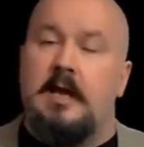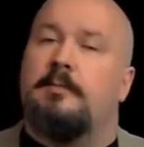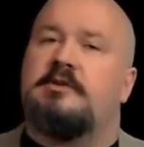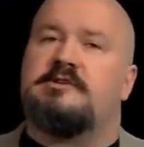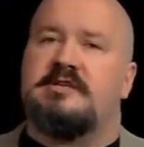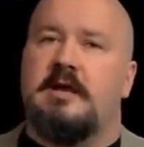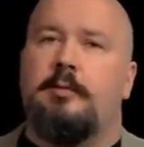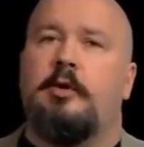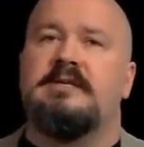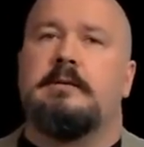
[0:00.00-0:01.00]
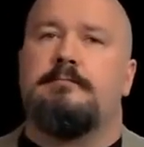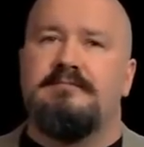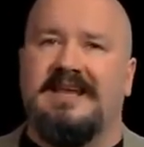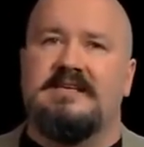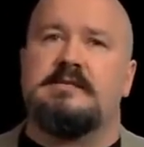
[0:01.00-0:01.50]
But SharePoint
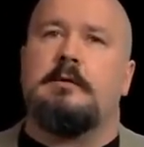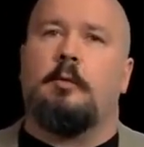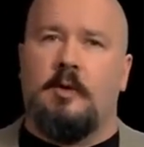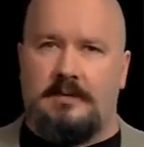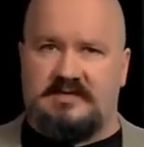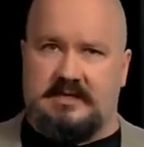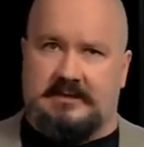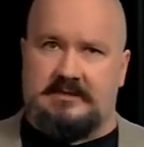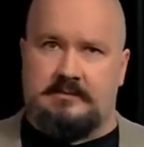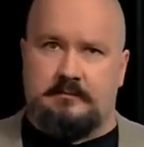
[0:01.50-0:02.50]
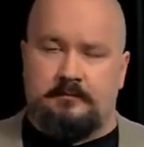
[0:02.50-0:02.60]
makes websites.